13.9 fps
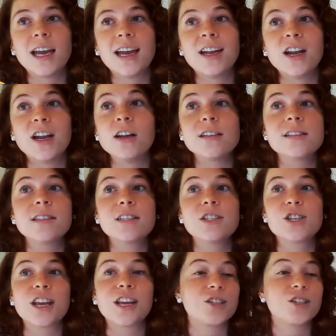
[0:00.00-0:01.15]
it honestly
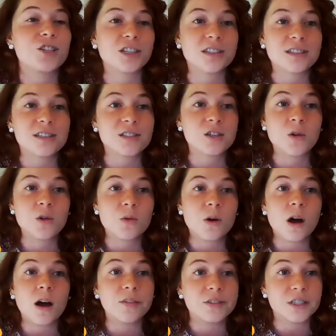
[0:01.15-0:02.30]
changes so
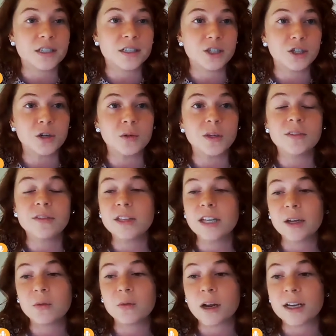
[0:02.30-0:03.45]
often, you know, even
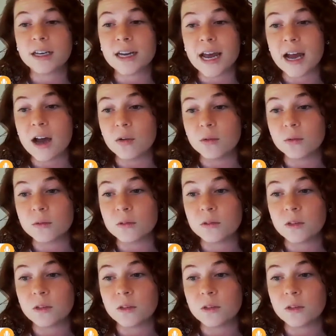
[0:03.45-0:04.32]
like right now